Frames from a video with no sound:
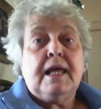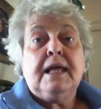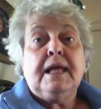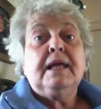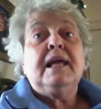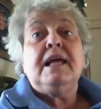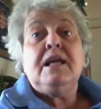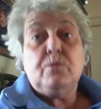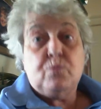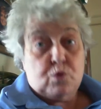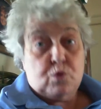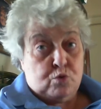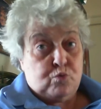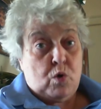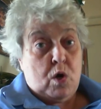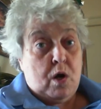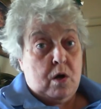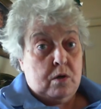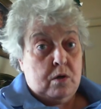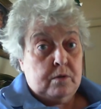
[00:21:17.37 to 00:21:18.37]
he was
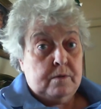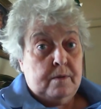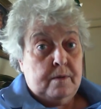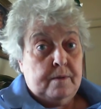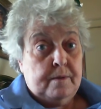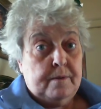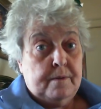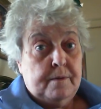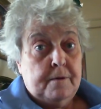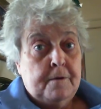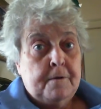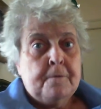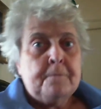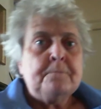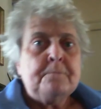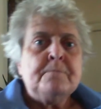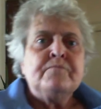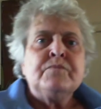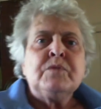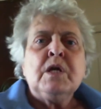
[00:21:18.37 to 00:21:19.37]
wrong.
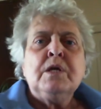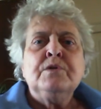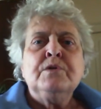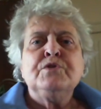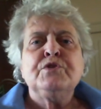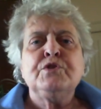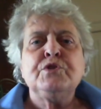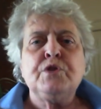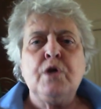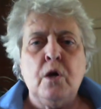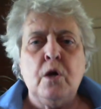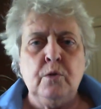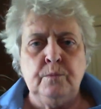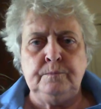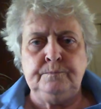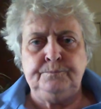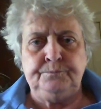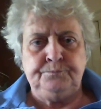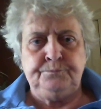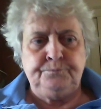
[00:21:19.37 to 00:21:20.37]
So,
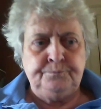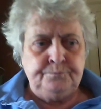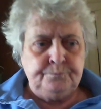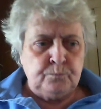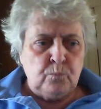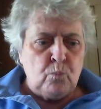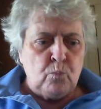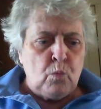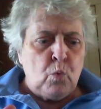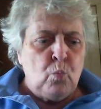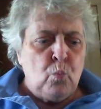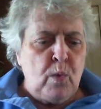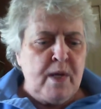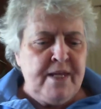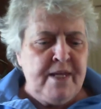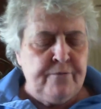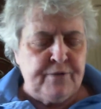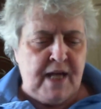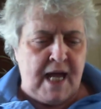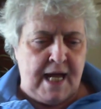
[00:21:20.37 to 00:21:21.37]

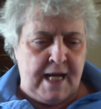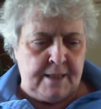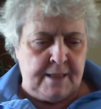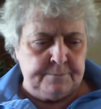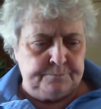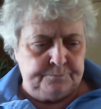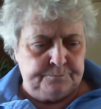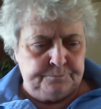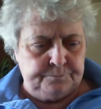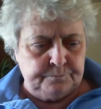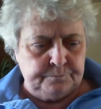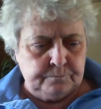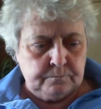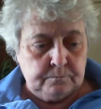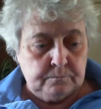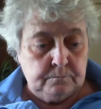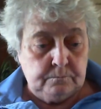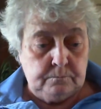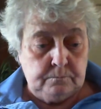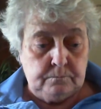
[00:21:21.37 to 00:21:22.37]
we've got
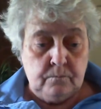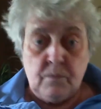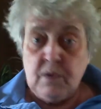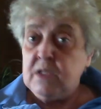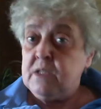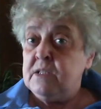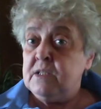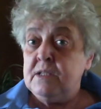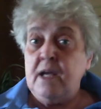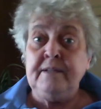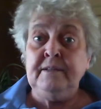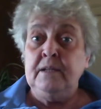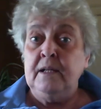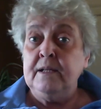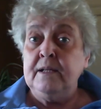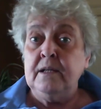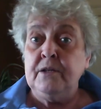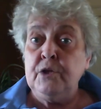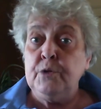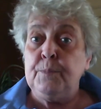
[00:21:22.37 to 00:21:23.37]
suddenly
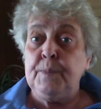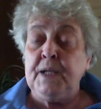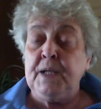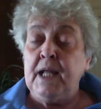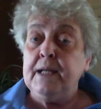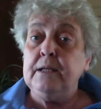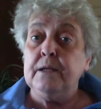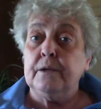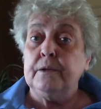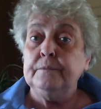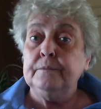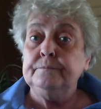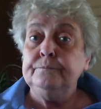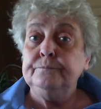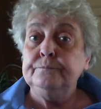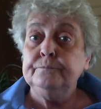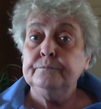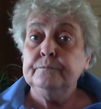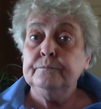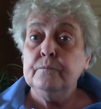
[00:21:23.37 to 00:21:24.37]
a new player.
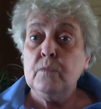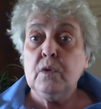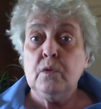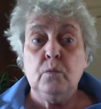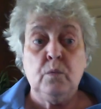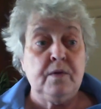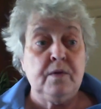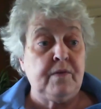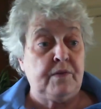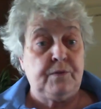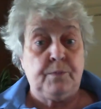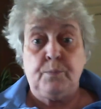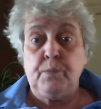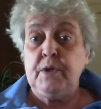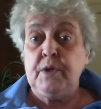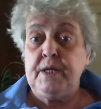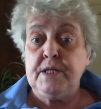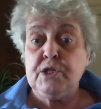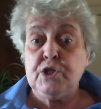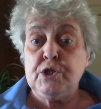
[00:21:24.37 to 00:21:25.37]
We've got the
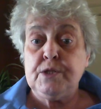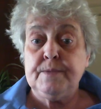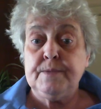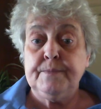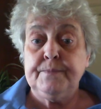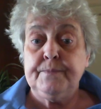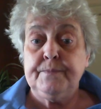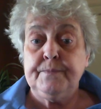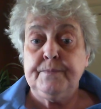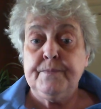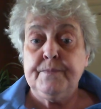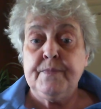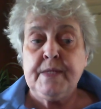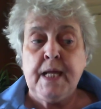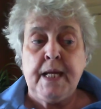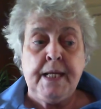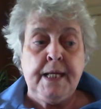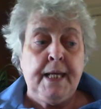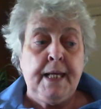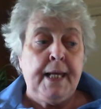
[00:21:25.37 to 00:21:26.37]
British.
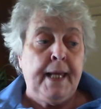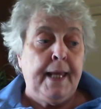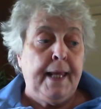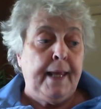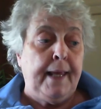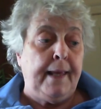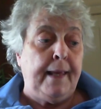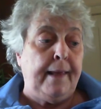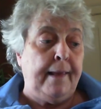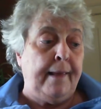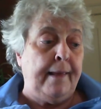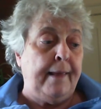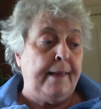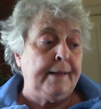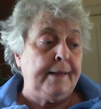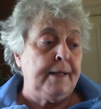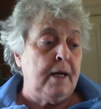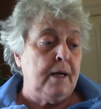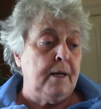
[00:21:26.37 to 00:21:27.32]
And